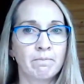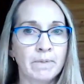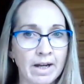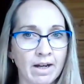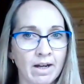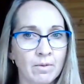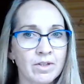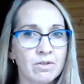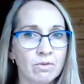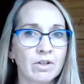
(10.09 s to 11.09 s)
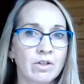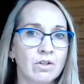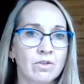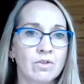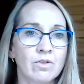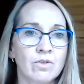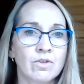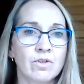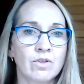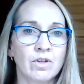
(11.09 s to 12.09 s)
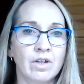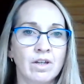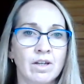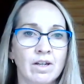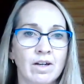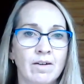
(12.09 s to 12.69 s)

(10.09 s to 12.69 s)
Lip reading: But we're still going to use the